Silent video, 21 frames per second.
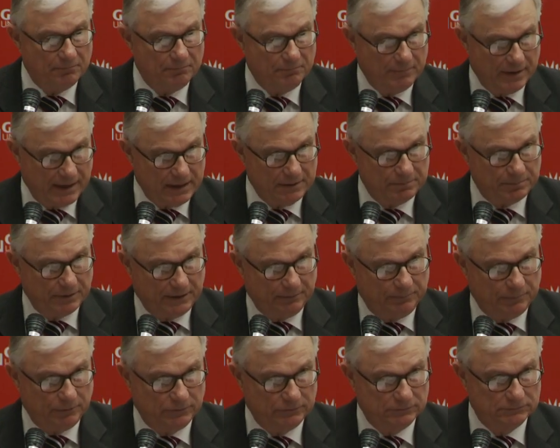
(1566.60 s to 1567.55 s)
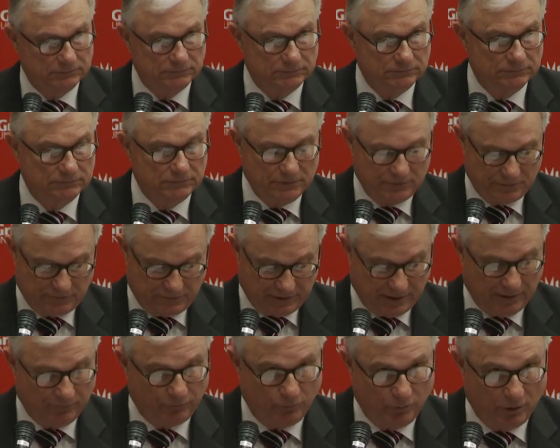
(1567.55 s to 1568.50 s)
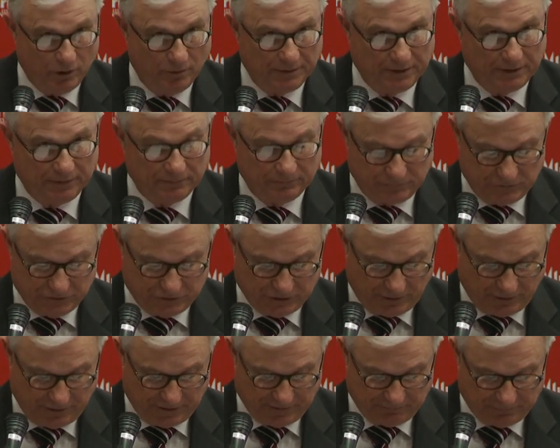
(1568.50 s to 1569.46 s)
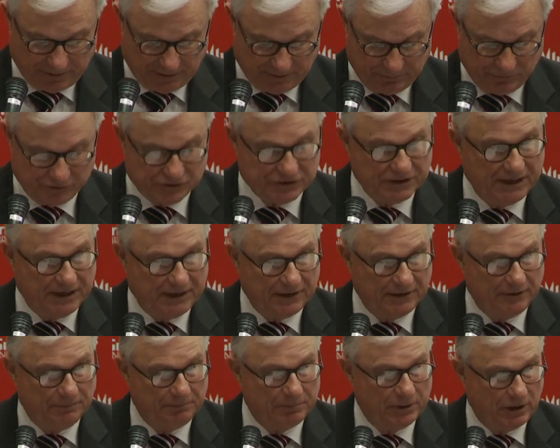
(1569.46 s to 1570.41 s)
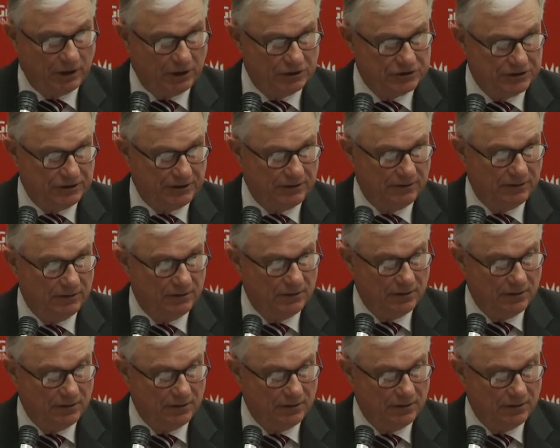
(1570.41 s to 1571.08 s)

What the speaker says: Many people, the overwhelming majority of people, seek an apology